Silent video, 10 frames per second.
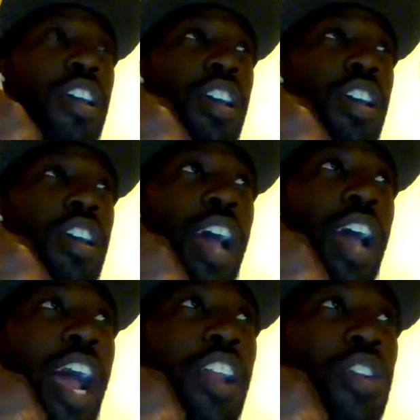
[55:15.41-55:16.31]
How do you
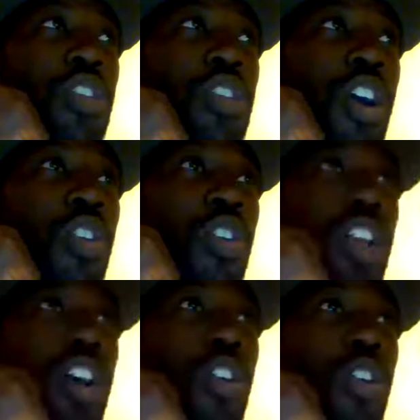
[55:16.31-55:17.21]

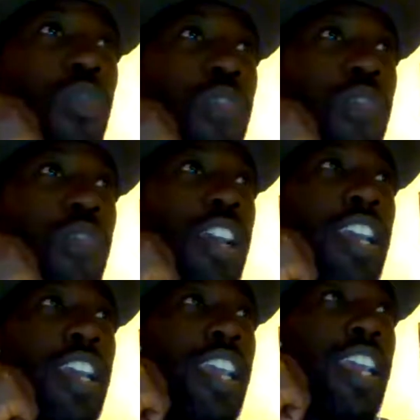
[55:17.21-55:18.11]
know,
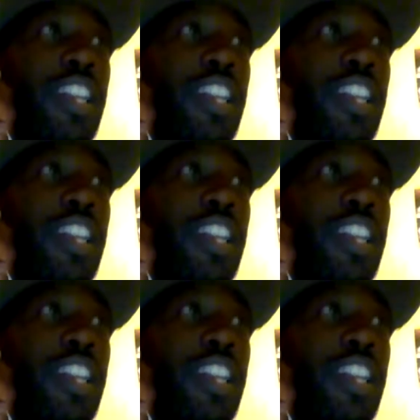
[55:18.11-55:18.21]
again,